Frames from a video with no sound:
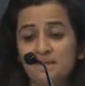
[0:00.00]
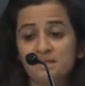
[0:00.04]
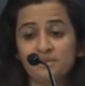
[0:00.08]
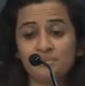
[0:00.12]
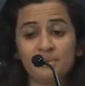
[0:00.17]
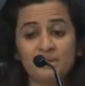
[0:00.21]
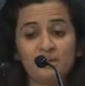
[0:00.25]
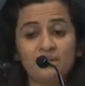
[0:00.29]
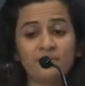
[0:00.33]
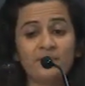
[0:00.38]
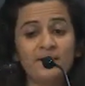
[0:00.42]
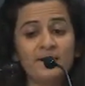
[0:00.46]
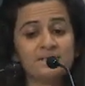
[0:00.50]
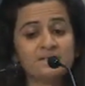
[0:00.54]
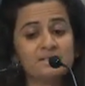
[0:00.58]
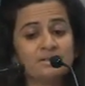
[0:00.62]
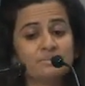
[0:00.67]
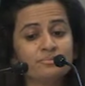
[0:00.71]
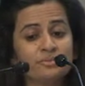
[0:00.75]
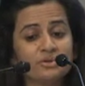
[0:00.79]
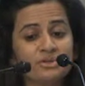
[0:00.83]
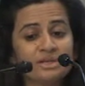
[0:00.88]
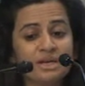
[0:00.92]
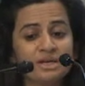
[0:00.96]
There's been a rise
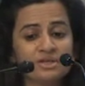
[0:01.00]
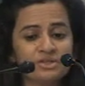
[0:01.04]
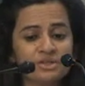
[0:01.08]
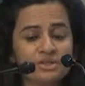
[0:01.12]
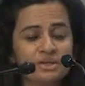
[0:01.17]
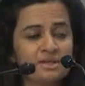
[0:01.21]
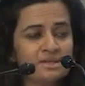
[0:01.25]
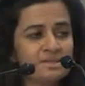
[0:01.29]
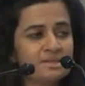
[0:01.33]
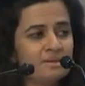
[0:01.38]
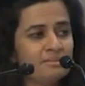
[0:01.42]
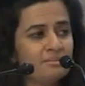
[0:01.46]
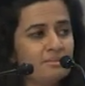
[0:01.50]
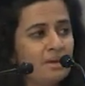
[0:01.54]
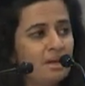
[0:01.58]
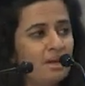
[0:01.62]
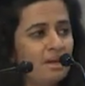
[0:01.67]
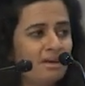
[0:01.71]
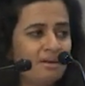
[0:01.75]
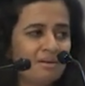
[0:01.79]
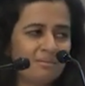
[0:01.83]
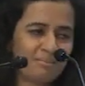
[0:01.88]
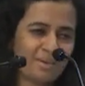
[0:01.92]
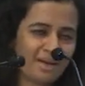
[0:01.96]
in protectionism.
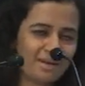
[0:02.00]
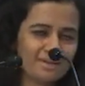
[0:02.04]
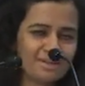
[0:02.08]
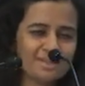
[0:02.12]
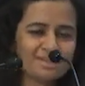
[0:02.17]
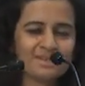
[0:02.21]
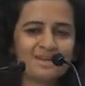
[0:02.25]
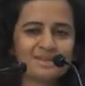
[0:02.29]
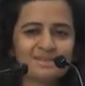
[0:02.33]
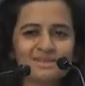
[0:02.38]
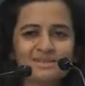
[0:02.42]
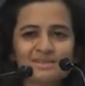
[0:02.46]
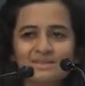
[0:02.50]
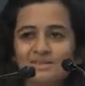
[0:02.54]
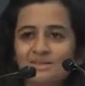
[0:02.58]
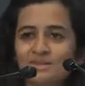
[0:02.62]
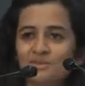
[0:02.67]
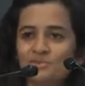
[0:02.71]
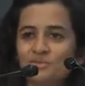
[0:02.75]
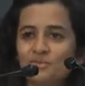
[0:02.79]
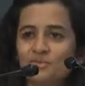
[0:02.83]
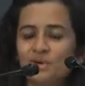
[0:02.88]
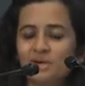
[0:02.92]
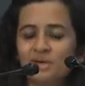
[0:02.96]
My discussant has
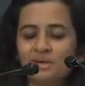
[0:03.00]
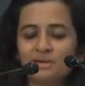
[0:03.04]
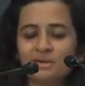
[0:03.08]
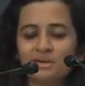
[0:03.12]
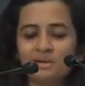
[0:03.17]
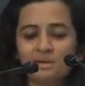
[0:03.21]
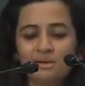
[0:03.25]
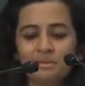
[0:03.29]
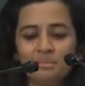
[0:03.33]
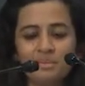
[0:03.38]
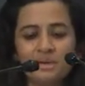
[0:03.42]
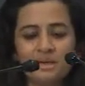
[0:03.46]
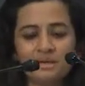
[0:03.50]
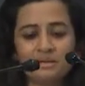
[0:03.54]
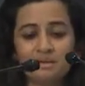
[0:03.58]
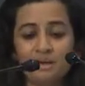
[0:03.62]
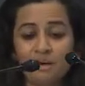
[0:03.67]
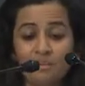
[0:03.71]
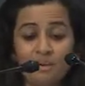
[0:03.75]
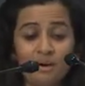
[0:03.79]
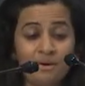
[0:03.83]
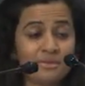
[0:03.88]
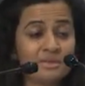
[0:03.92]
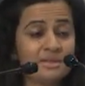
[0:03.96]
actually written a little bit
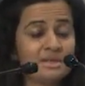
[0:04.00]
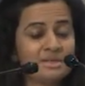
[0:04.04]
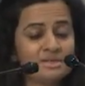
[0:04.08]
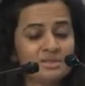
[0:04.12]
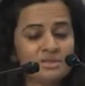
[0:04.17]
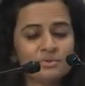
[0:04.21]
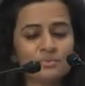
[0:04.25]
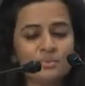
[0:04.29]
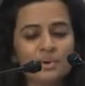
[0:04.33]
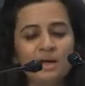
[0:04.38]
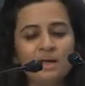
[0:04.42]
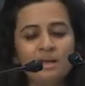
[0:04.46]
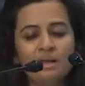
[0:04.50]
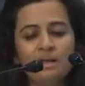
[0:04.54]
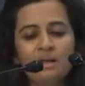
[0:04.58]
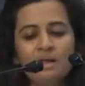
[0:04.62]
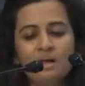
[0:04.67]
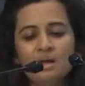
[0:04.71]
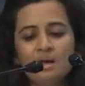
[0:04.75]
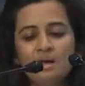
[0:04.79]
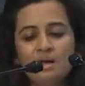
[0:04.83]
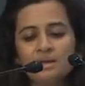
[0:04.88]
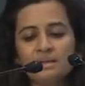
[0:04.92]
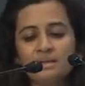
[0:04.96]
about this as well.
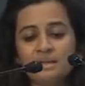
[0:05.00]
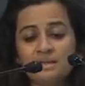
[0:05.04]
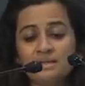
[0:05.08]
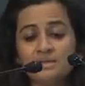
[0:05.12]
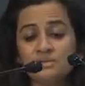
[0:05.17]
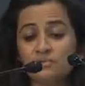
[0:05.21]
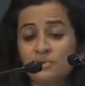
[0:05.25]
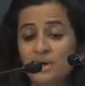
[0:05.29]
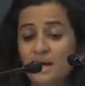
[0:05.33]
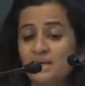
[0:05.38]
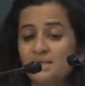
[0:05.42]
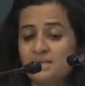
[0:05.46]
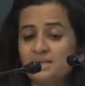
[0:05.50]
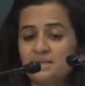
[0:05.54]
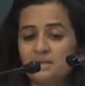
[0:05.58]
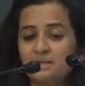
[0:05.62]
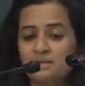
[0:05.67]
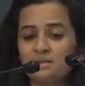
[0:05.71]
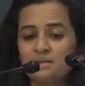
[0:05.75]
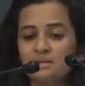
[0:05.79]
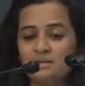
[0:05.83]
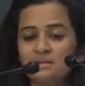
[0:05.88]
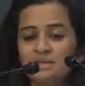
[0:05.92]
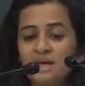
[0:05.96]
There's rise
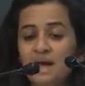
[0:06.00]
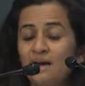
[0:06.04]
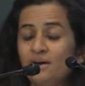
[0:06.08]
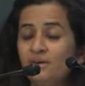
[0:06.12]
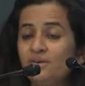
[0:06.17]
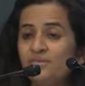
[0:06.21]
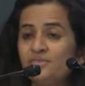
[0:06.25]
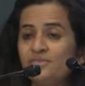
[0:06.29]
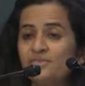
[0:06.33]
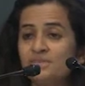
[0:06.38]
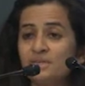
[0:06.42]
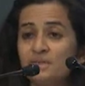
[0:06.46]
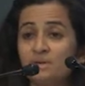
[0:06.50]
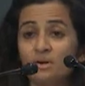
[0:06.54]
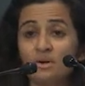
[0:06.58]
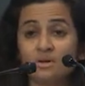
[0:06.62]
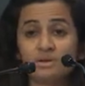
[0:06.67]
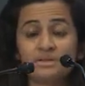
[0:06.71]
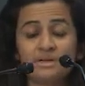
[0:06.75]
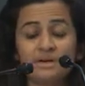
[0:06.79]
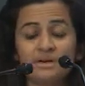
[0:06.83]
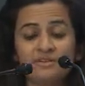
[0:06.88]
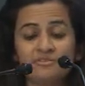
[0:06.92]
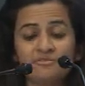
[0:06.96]
in tariffs and
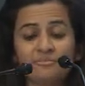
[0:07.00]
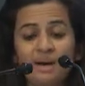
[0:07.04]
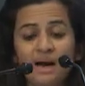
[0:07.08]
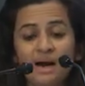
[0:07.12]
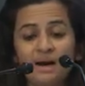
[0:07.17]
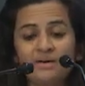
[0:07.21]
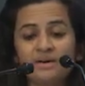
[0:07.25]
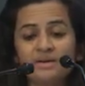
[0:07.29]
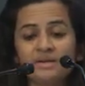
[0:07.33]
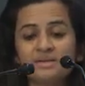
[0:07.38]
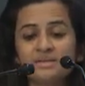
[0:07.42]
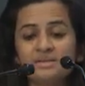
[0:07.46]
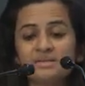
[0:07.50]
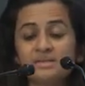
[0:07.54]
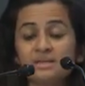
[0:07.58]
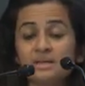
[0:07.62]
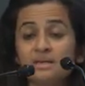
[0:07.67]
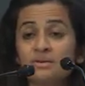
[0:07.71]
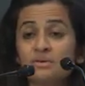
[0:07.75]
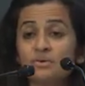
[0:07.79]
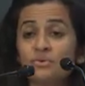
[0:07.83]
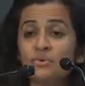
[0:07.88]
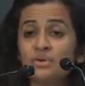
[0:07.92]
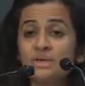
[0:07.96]
non-tariff barriers,
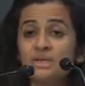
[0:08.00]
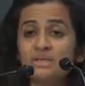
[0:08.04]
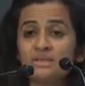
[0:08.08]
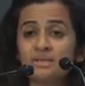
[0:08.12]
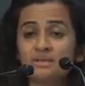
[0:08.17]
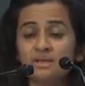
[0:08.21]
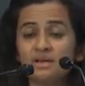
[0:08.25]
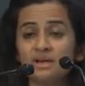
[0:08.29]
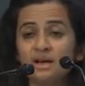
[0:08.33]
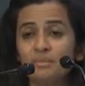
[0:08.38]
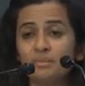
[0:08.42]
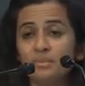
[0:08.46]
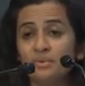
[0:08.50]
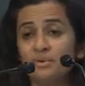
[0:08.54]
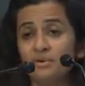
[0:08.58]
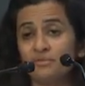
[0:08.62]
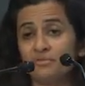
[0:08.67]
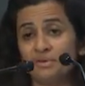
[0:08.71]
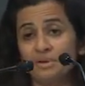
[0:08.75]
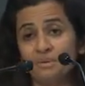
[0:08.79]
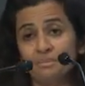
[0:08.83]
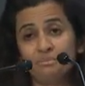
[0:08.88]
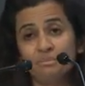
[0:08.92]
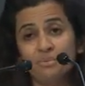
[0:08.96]
increase in the number
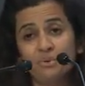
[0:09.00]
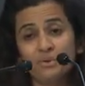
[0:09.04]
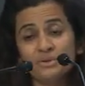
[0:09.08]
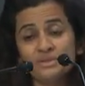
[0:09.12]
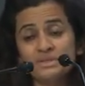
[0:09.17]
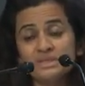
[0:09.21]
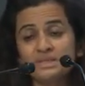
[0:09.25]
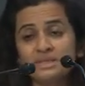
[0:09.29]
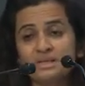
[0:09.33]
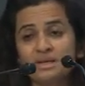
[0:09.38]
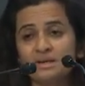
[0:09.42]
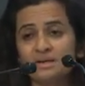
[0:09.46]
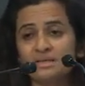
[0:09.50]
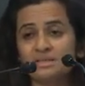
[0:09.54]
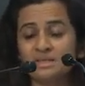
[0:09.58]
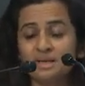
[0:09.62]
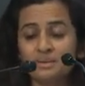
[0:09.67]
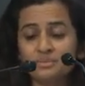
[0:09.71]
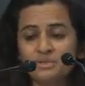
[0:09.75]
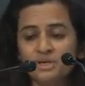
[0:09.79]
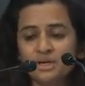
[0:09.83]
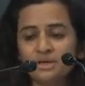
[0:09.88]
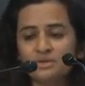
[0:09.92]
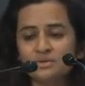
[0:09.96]
of imports that are
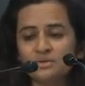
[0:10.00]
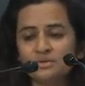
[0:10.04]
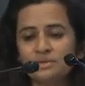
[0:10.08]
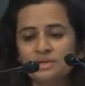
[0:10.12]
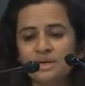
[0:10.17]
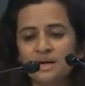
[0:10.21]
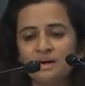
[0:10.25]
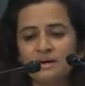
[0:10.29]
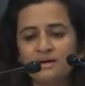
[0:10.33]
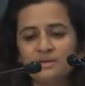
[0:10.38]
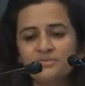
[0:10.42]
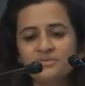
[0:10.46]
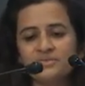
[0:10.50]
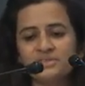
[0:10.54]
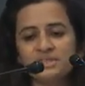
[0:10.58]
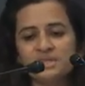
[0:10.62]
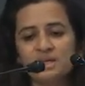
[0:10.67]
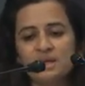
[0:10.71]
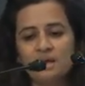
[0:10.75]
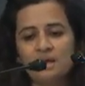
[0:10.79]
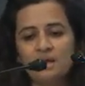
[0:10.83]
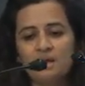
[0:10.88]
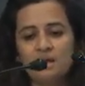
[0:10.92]
subject to tariffs.